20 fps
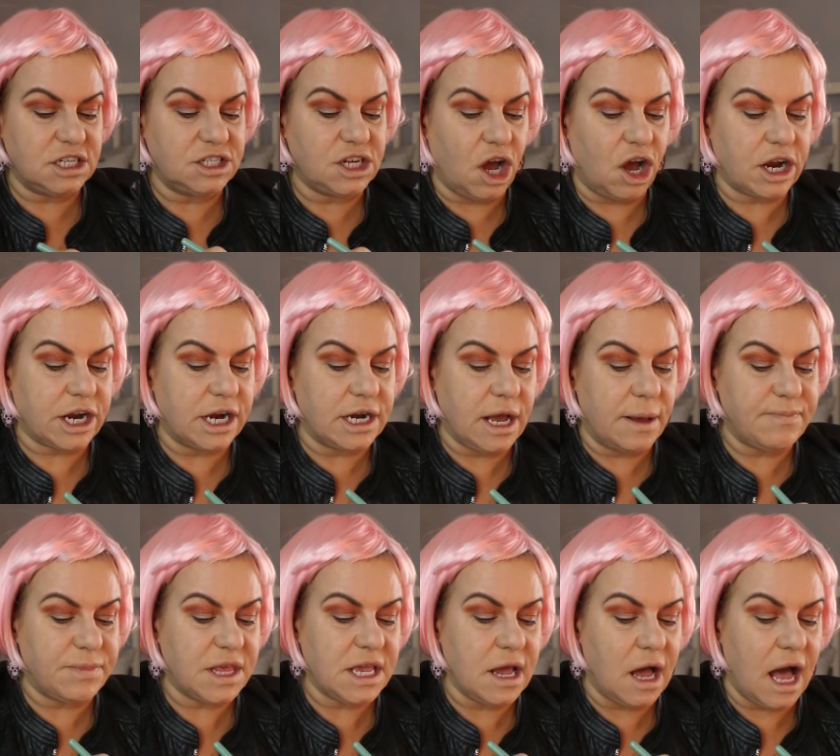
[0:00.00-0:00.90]
to darken
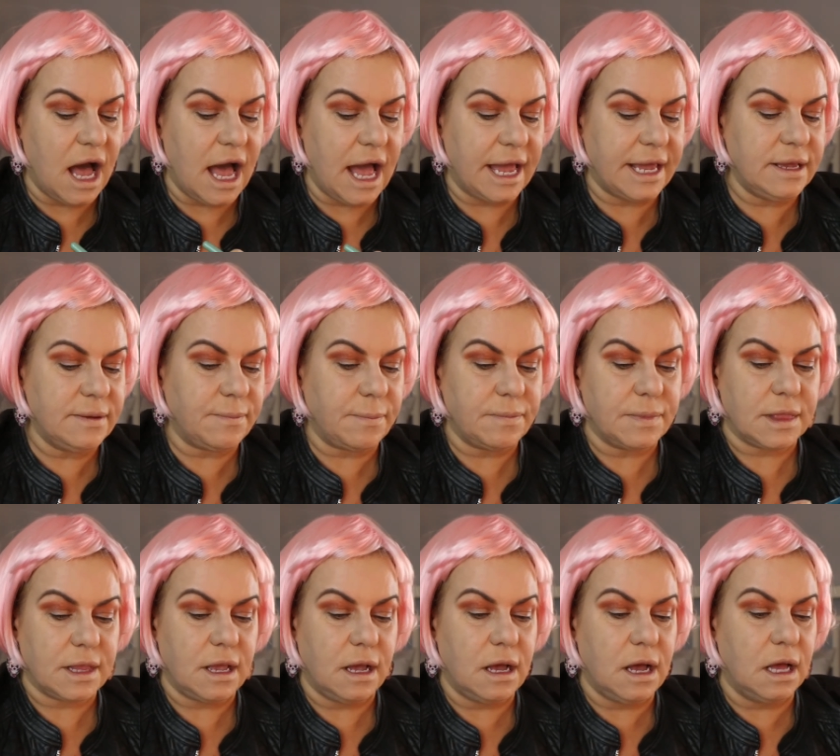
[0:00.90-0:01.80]
up the eye
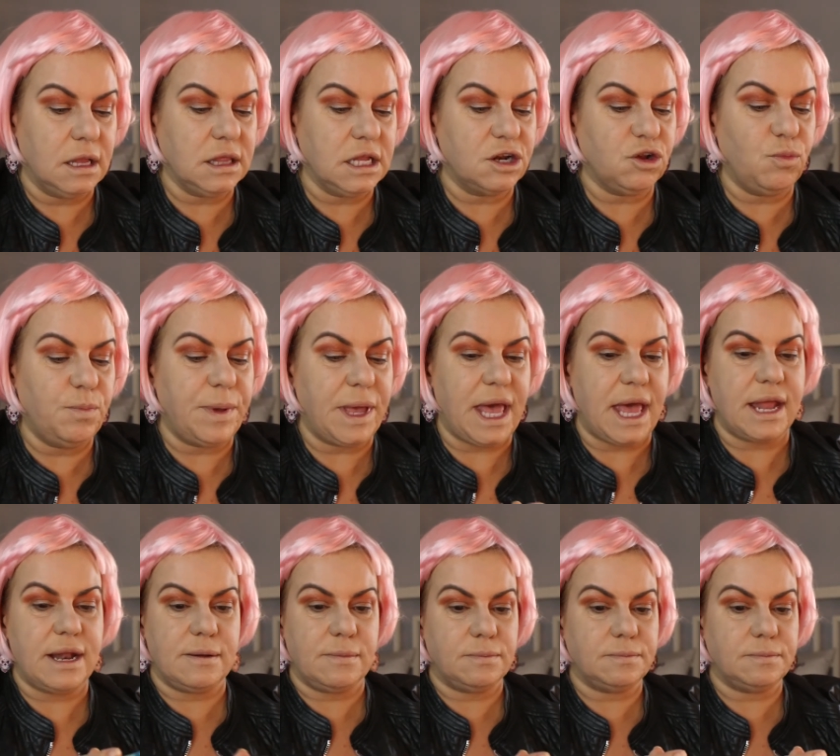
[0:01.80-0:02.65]
a little bit.